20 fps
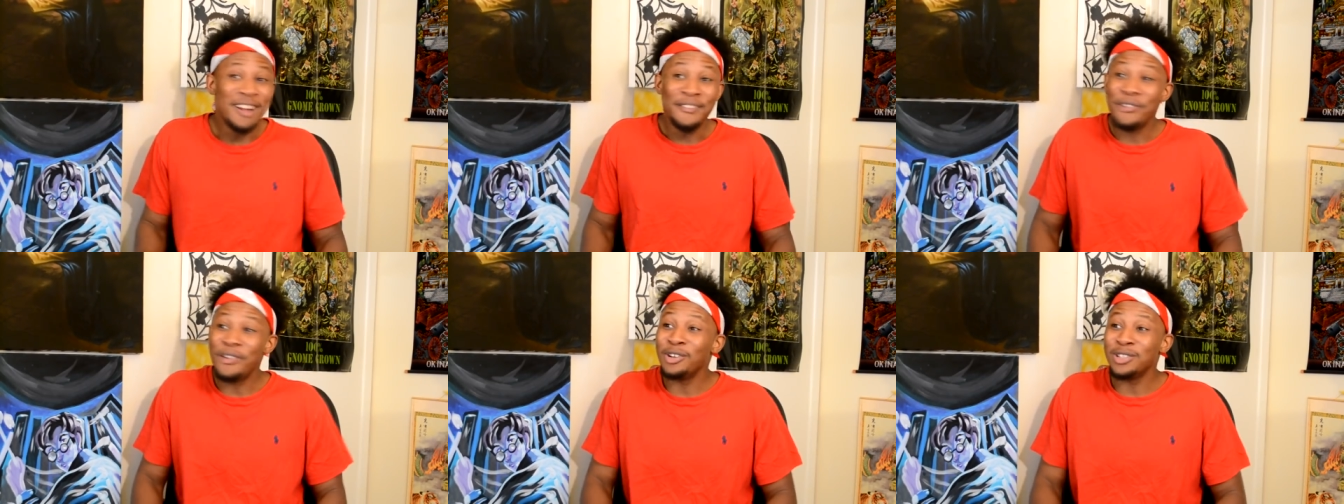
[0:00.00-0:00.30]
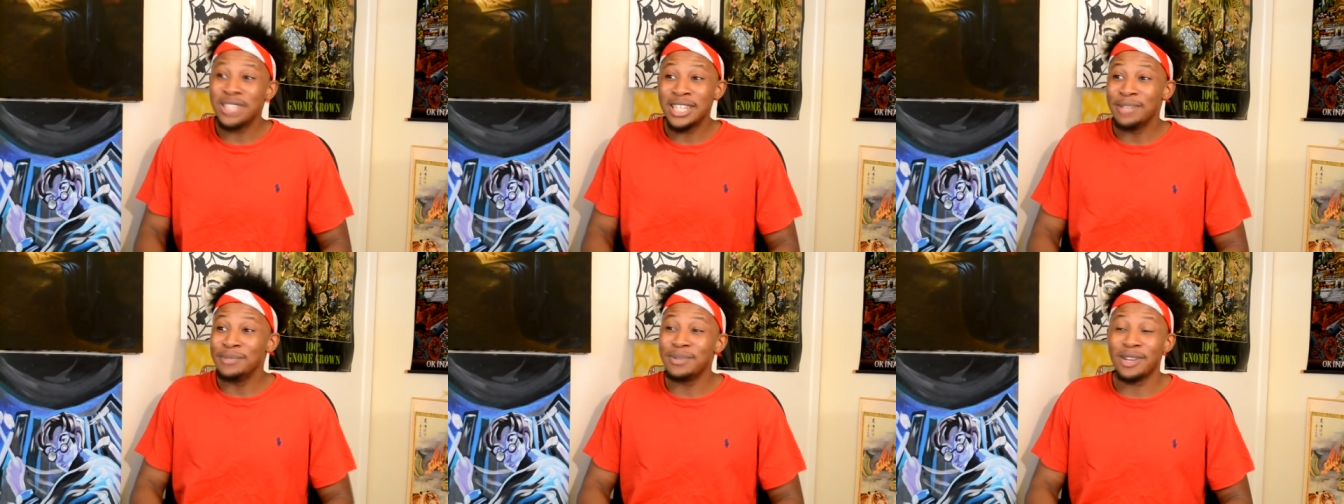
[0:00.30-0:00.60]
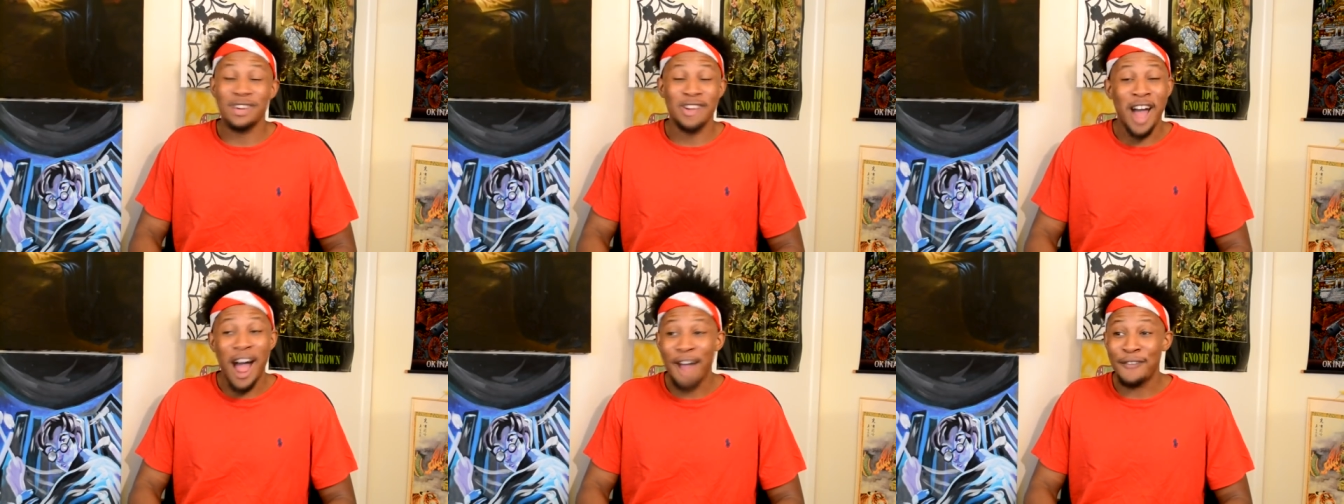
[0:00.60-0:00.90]
Those teams
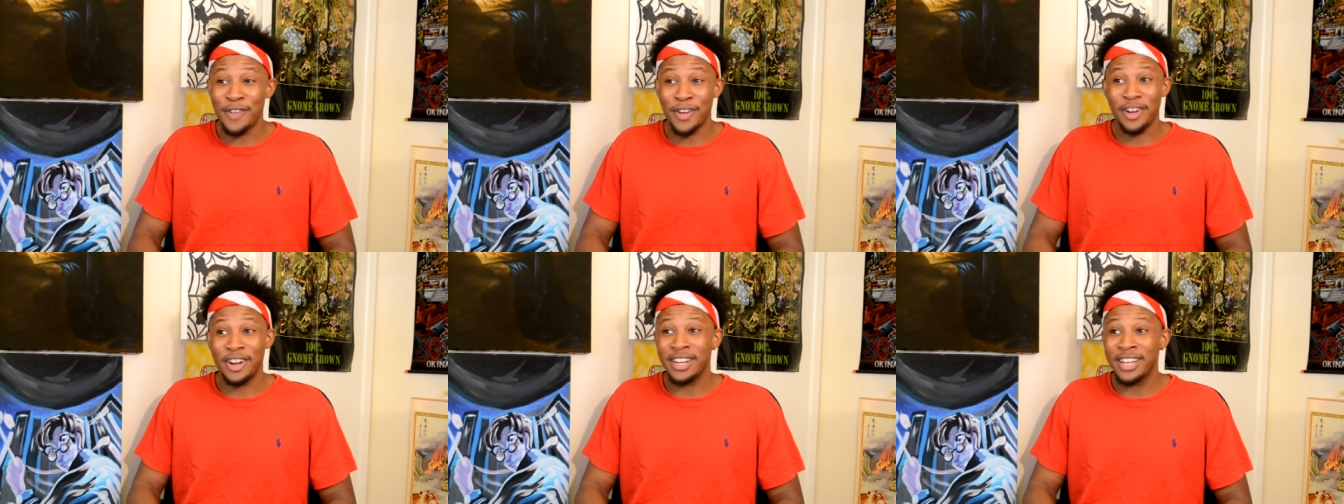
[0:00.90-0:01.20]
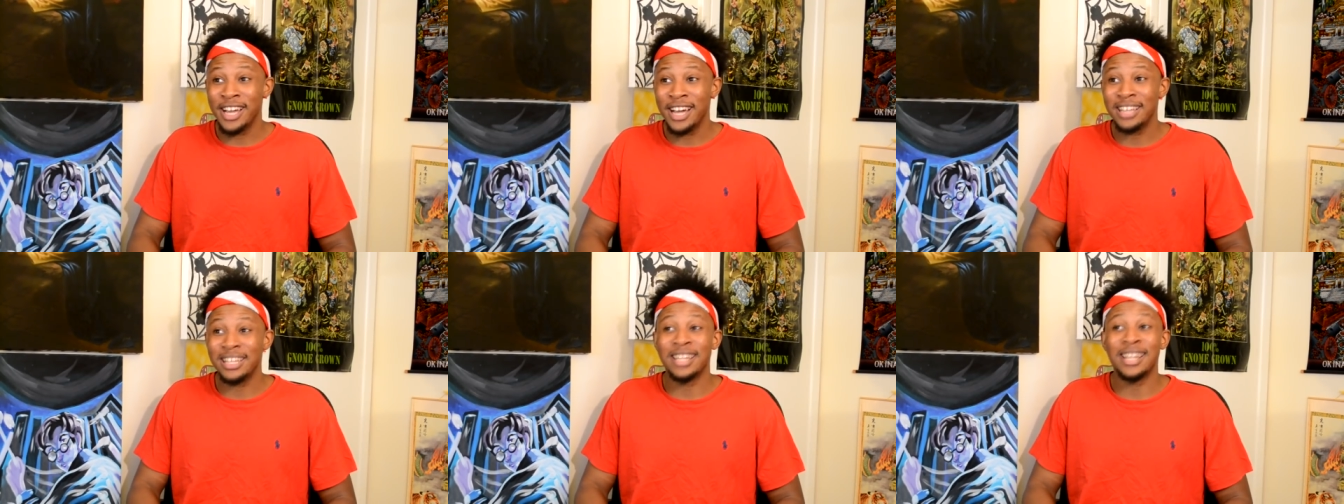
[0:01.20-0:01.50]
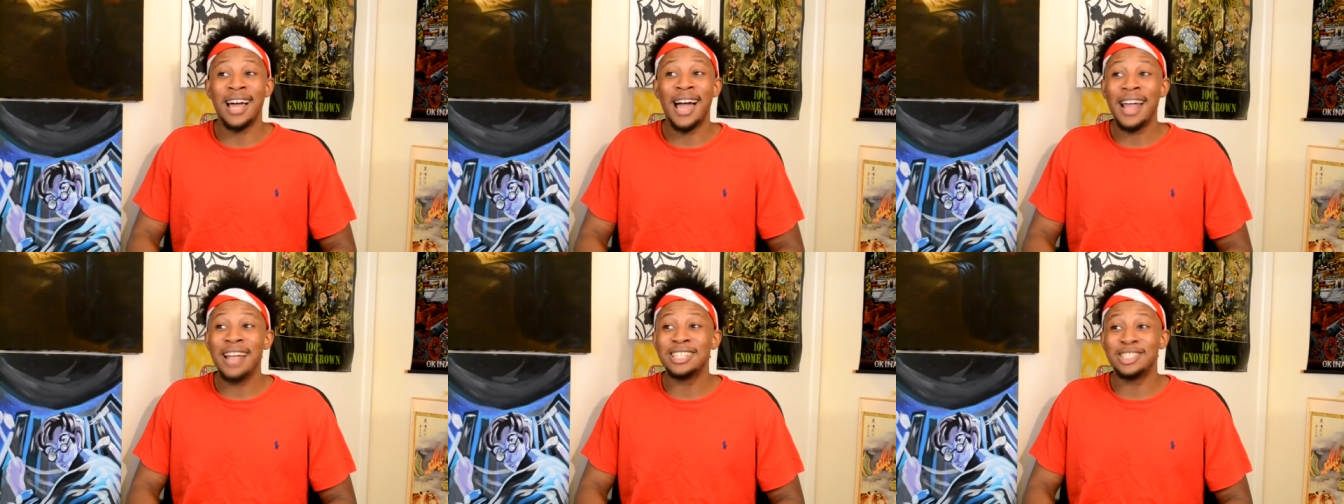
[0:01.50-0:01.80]
are not very good. The
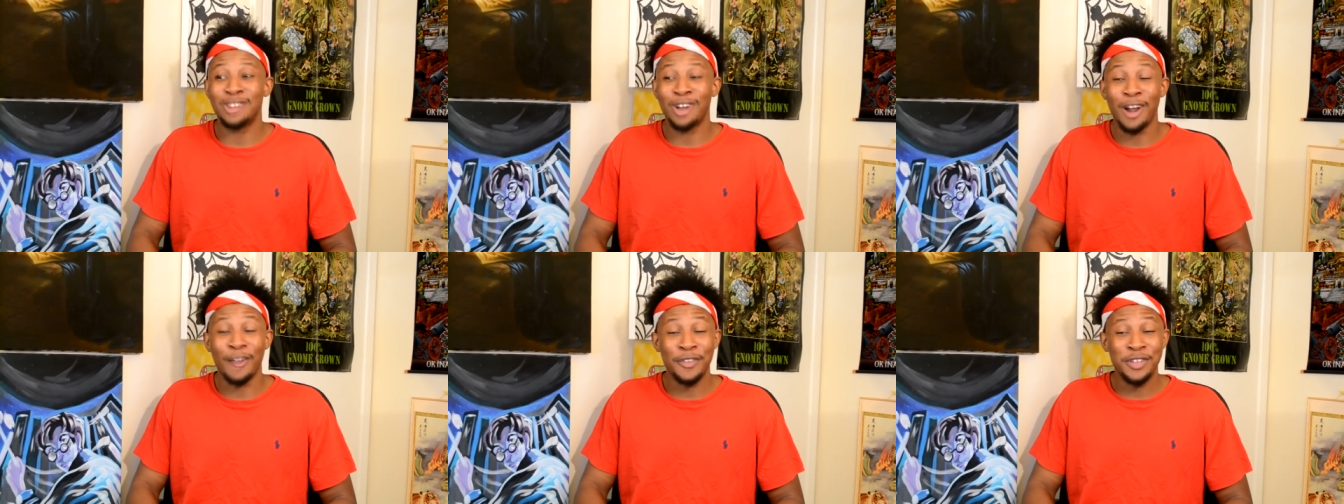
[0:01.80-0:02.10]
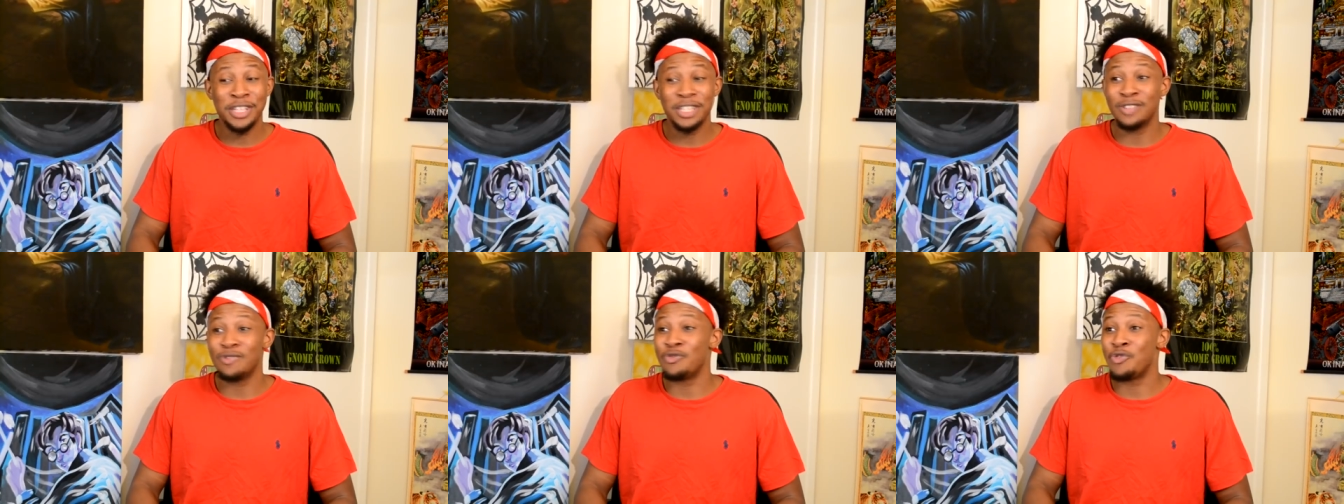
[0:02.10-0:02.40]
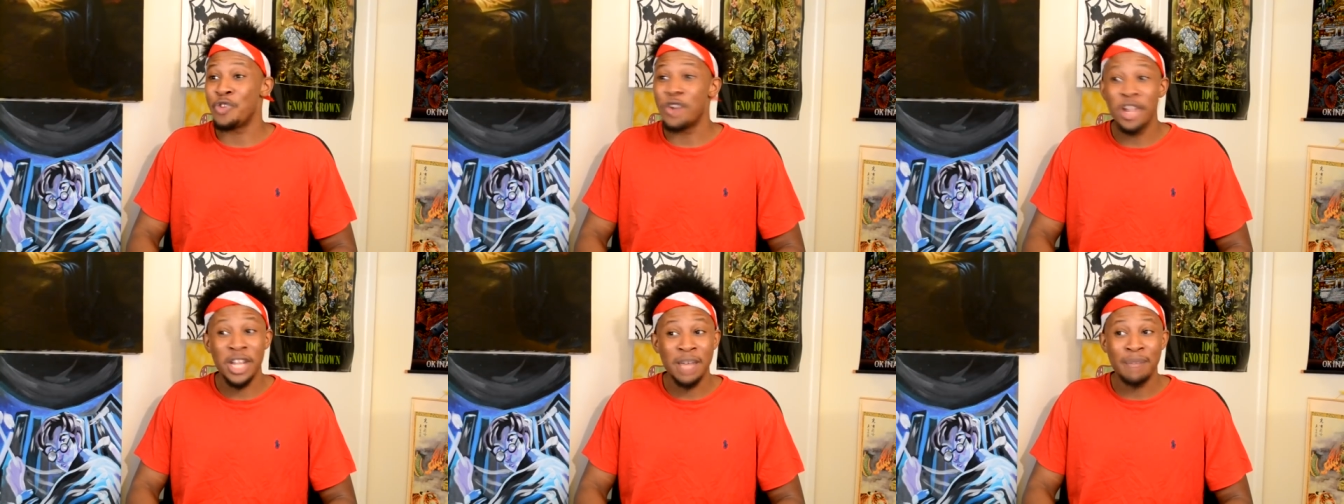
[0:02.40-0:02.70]
Lions start off the season
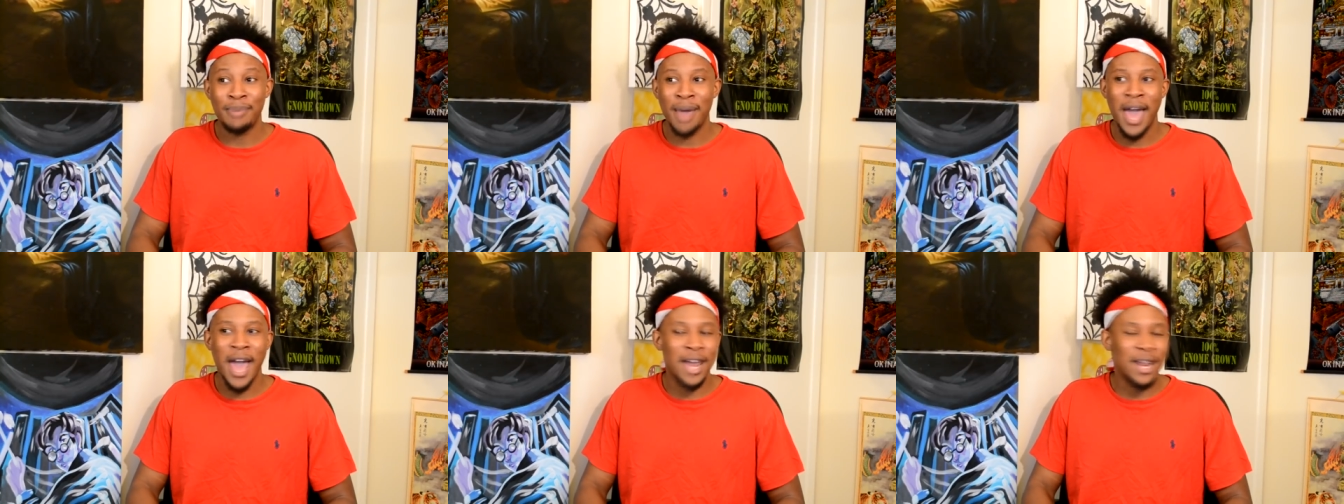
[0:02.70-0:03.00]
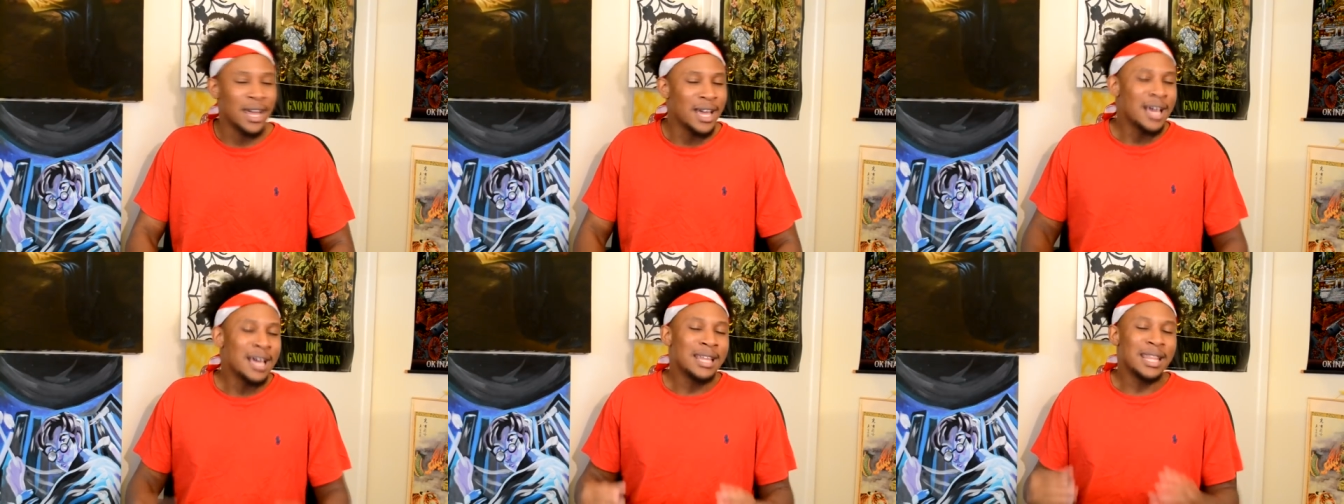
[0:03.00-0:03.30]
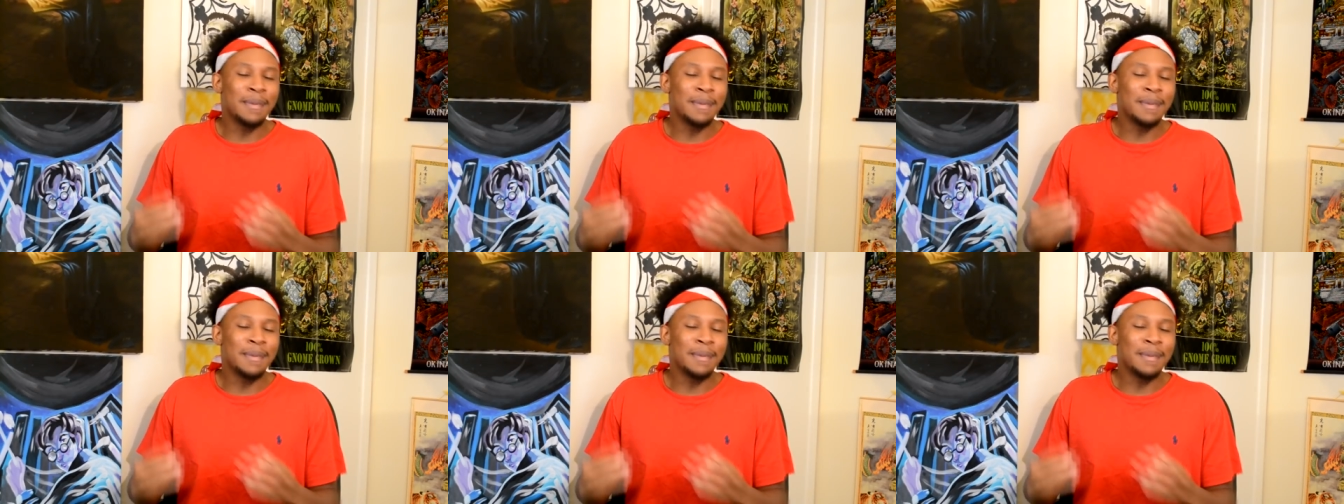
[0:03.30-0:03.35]
really bad.